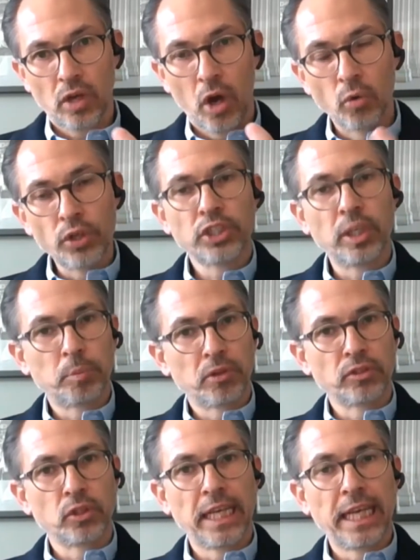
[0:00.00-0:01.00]
ownership
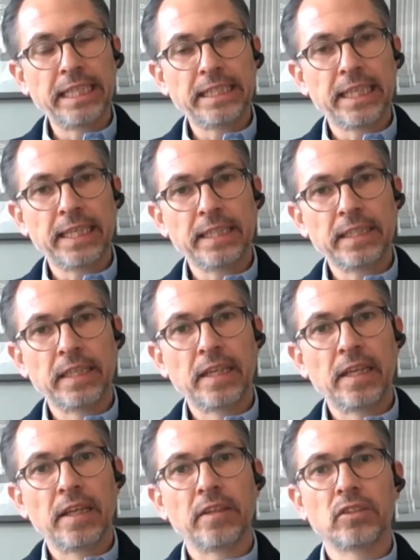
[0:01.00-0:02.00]
of your data,
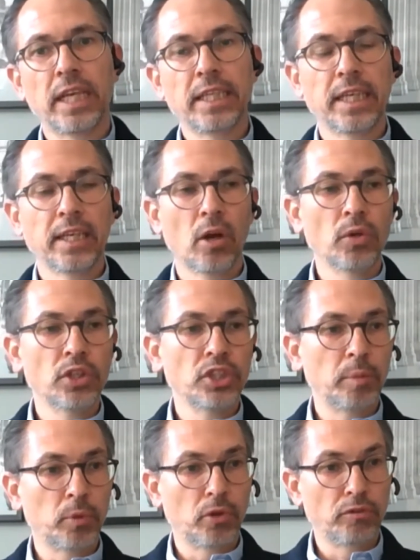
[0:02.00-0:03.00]
taking
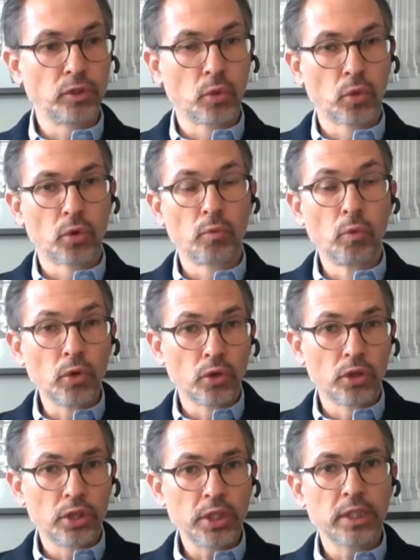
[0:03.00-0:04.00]
ownership of your
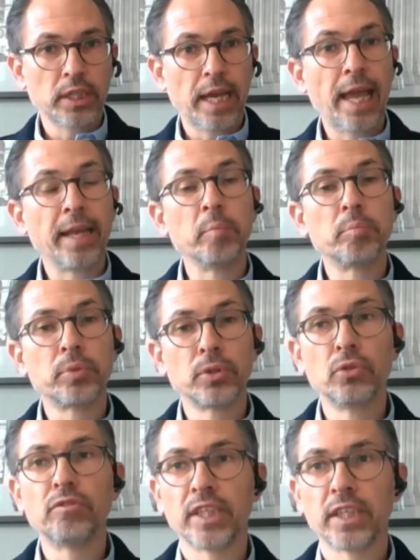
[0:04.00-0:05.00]
work, and
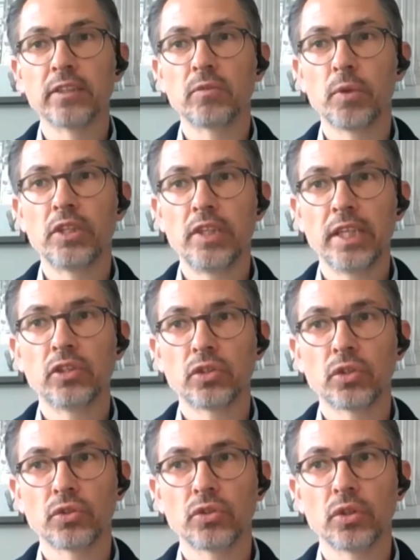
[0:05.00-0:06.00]
improving it with
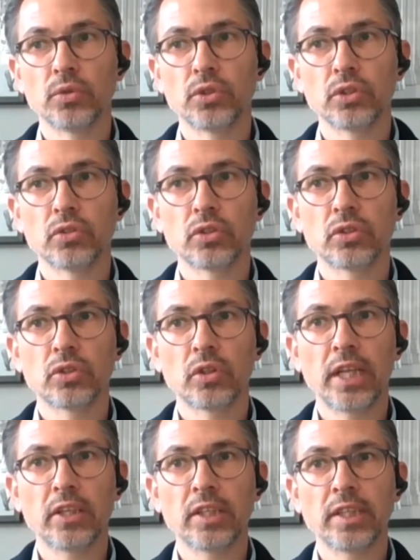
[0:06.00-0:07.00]
digital solutions. So
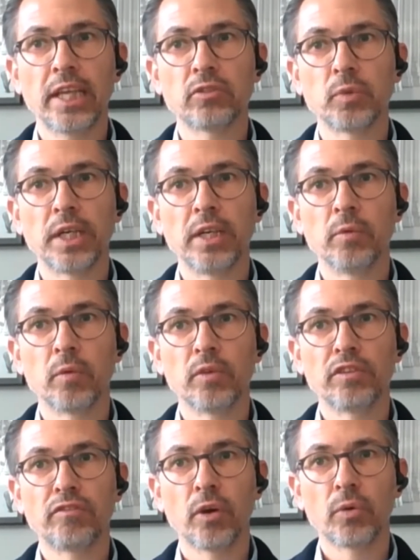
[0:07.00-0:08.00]
that's really what
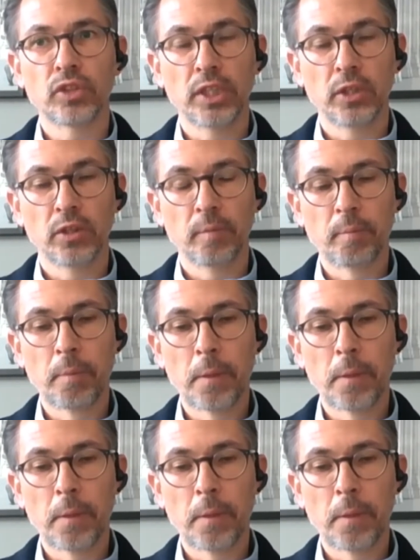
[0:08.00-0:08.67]
we're focusing on.